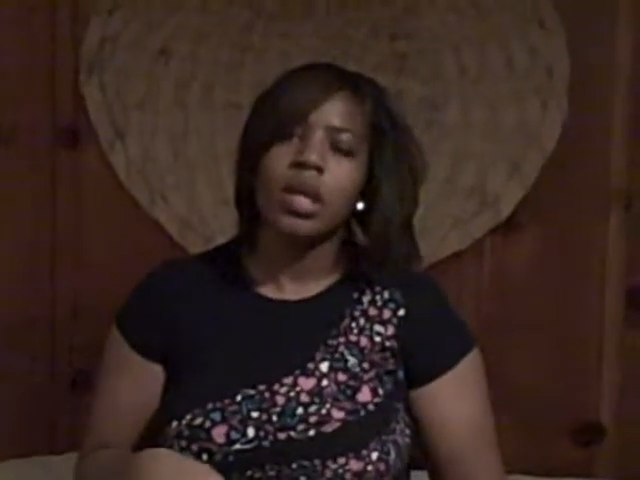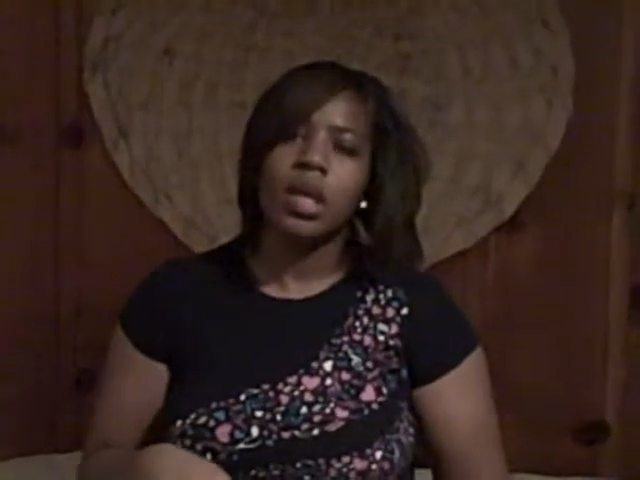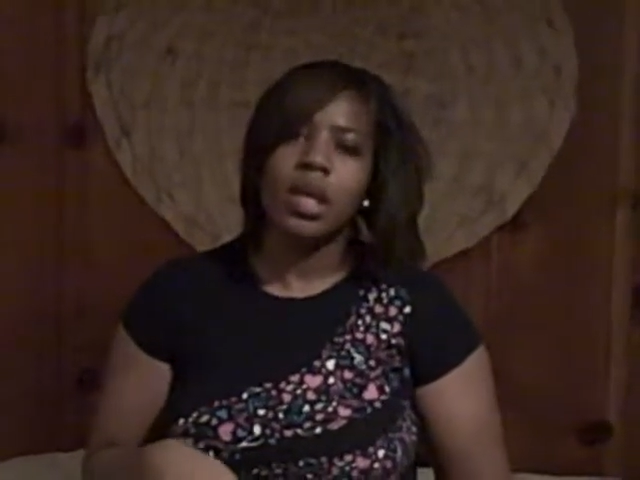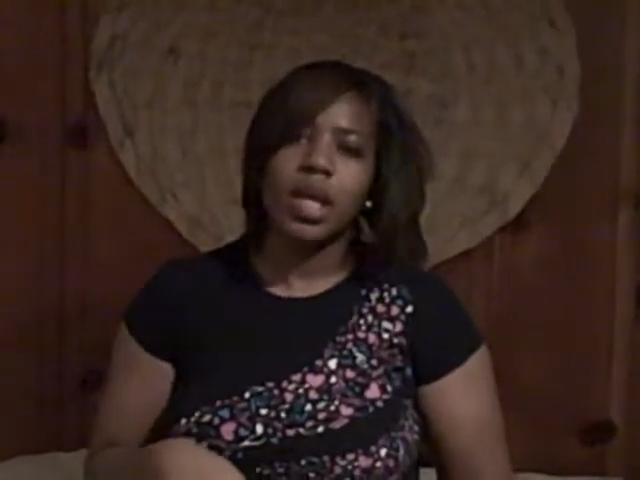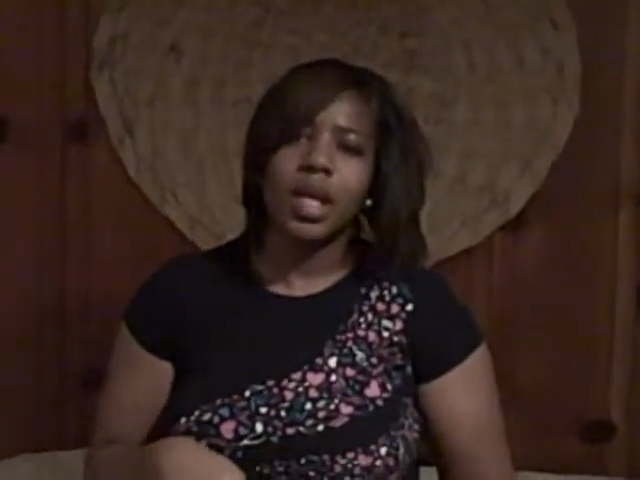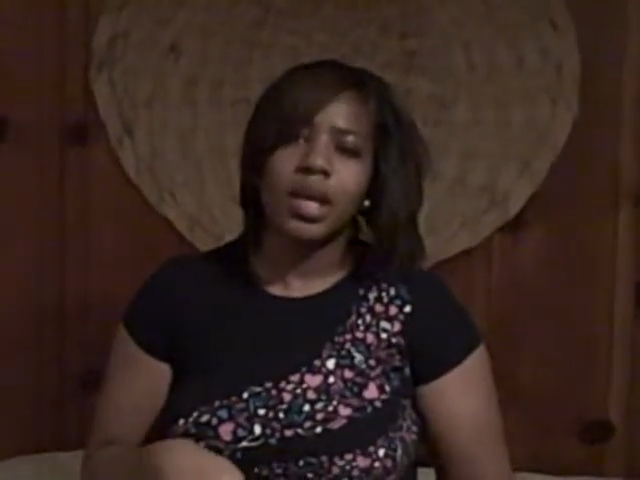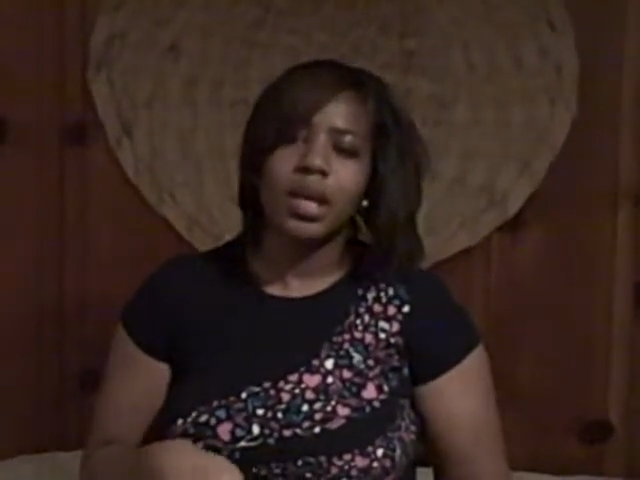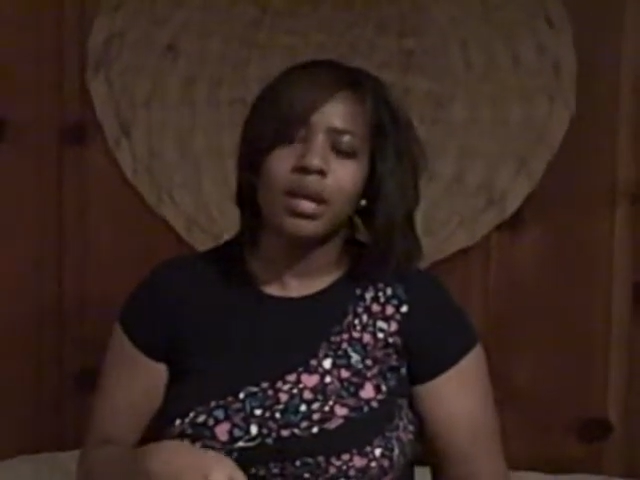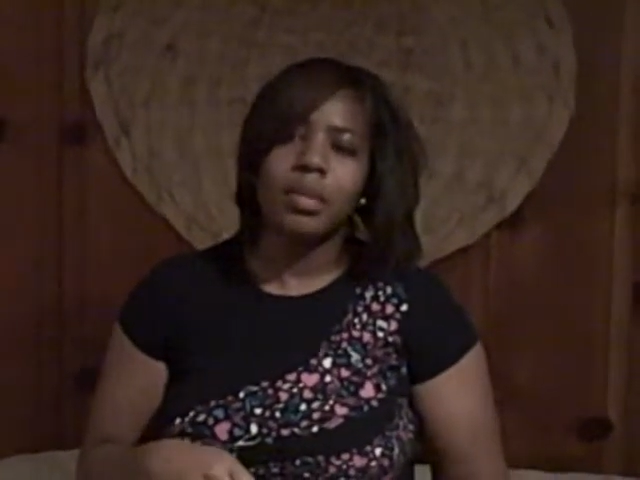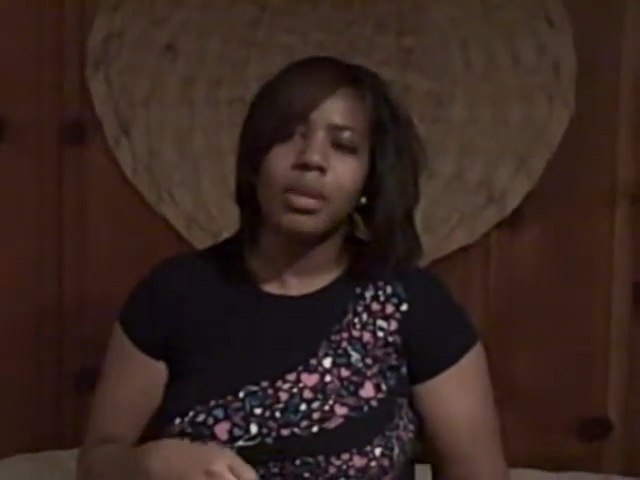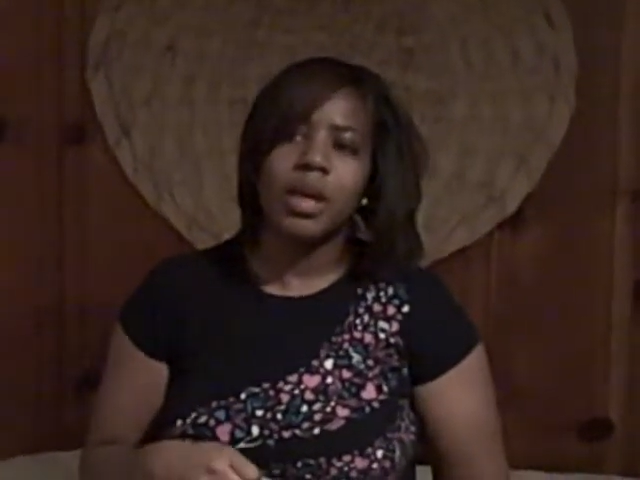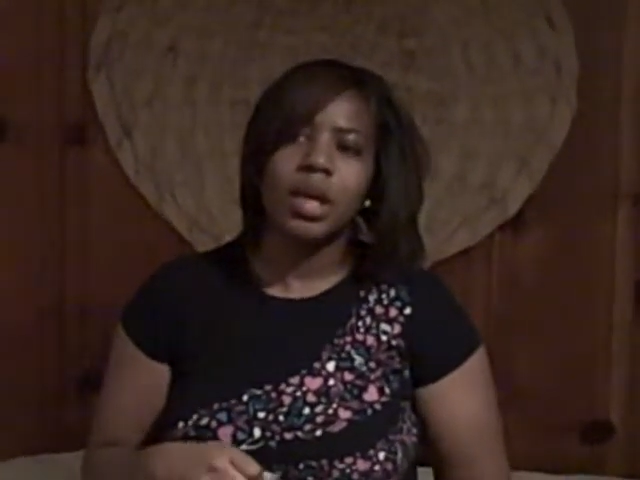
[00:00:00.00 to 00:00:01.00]

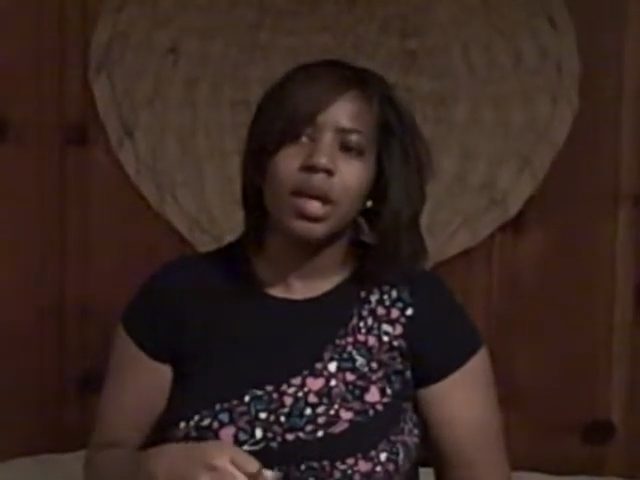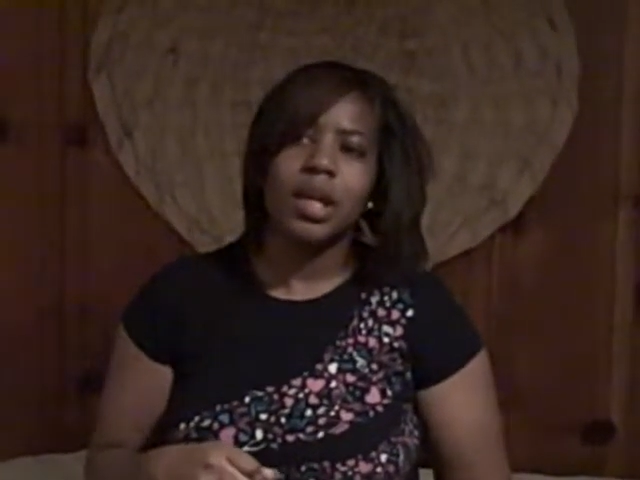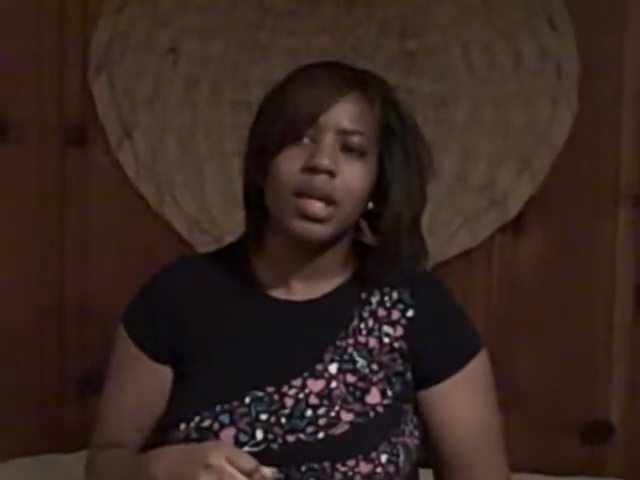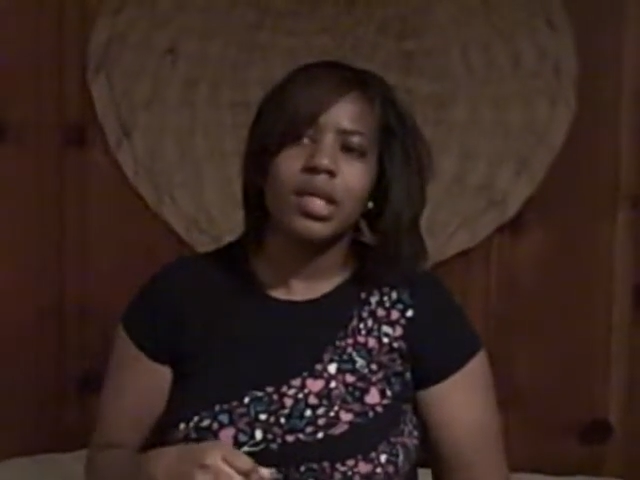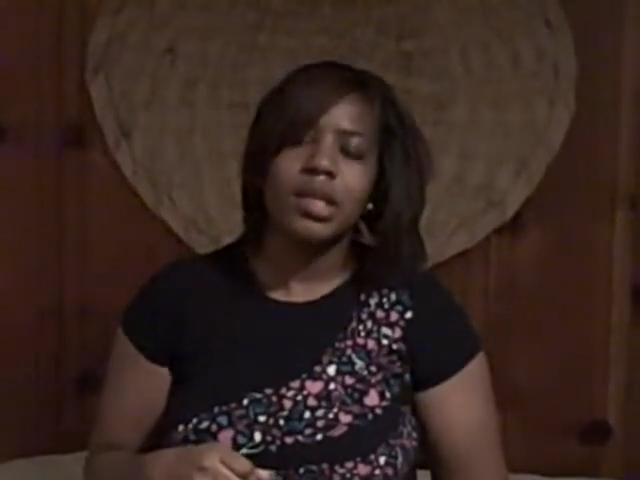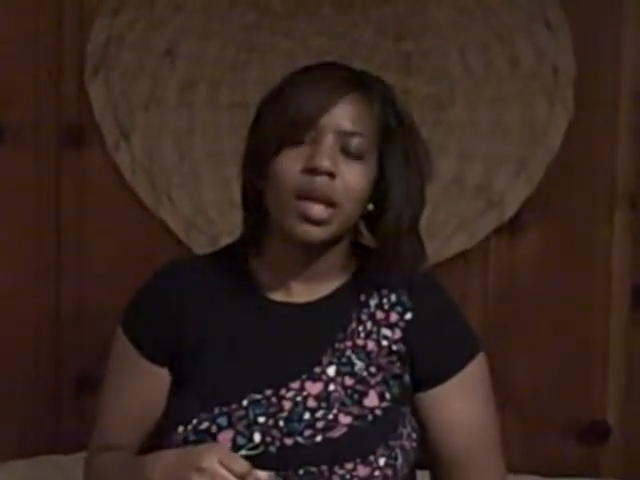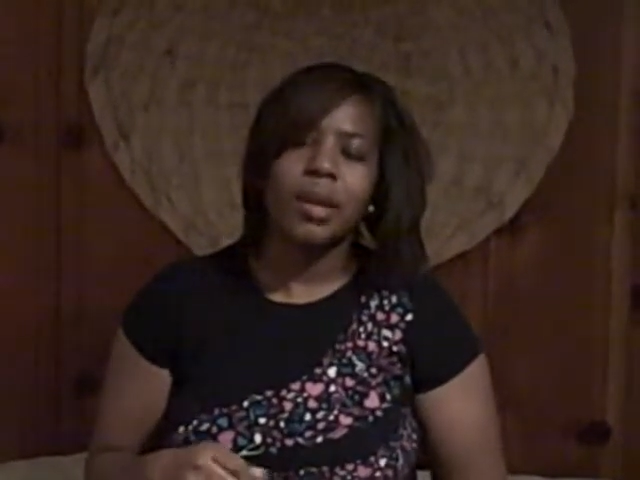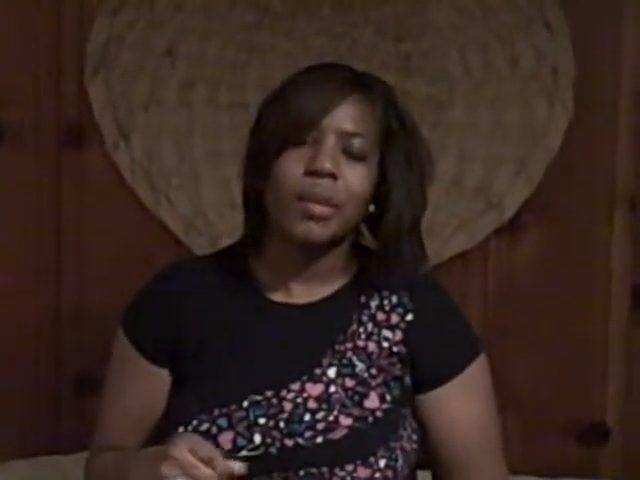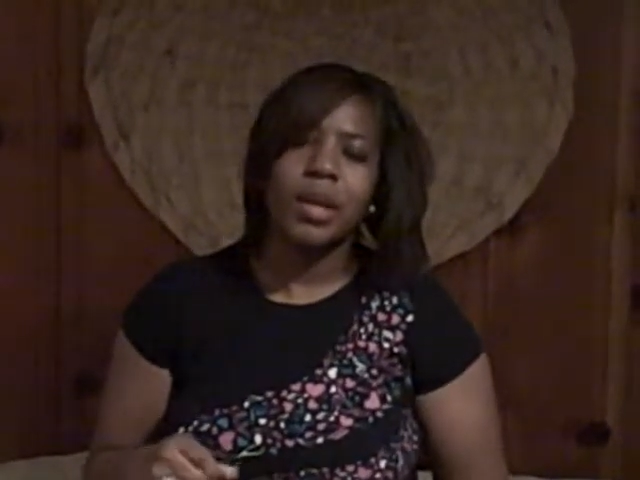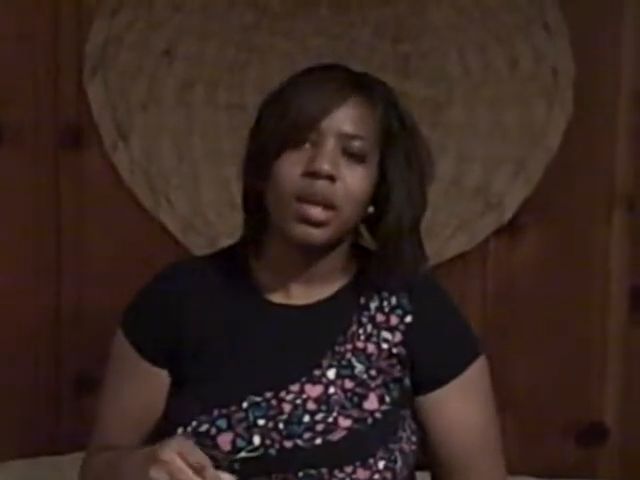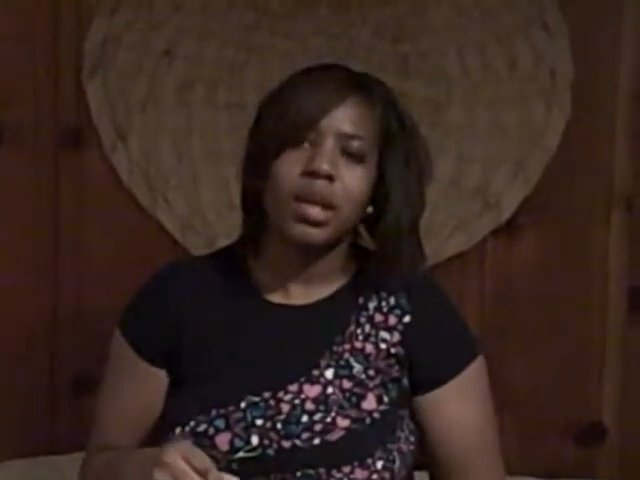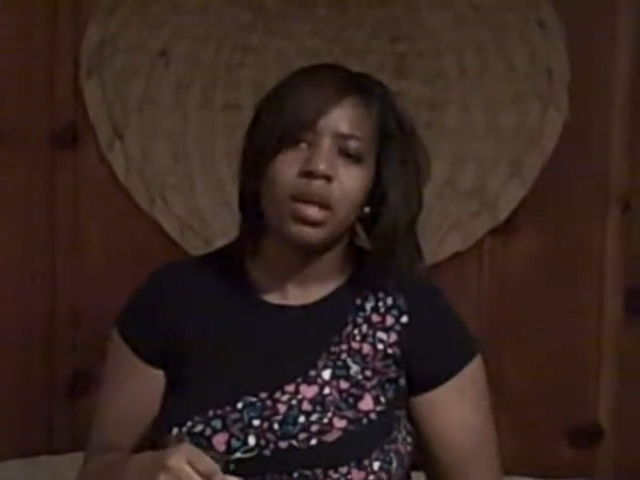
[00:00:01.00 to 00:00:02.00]
Yeah, because I
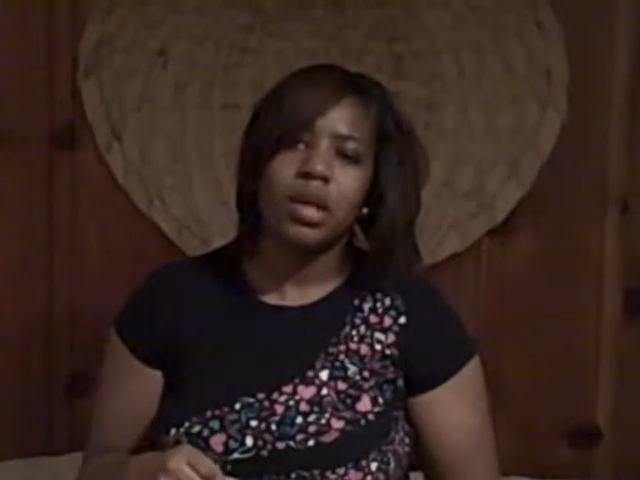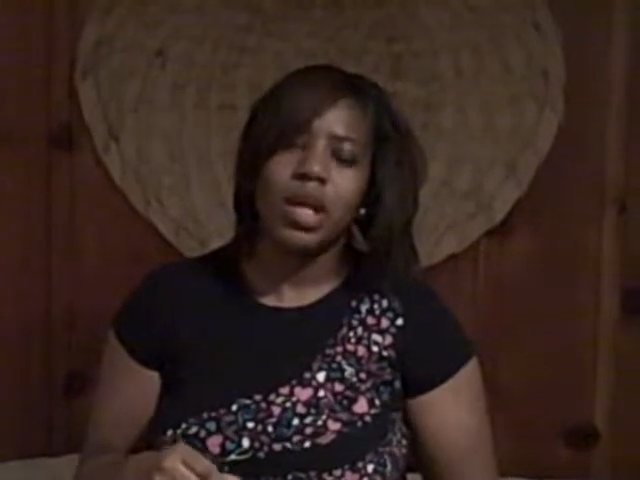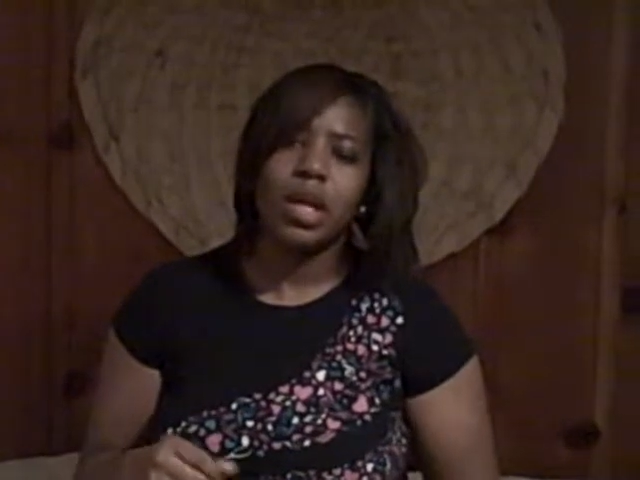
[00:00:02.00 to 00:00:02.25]
mean,